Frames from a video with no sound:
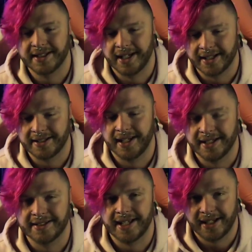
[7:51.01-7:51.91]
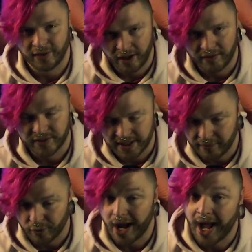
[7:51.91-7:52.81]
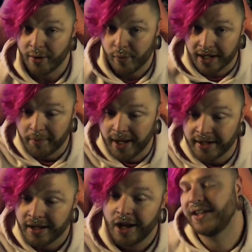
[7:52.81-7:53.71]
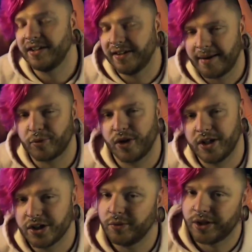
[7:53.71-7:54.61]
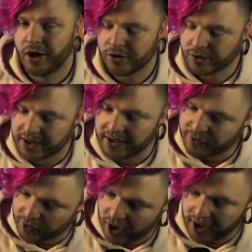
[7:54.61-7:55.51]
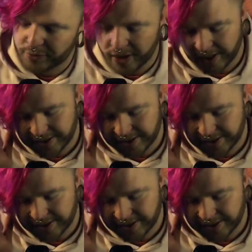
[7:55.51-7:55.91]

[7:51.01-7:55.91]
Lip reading: It is a lifesaver. I recommend the collaboration with 100 Thieves for the hype tracks.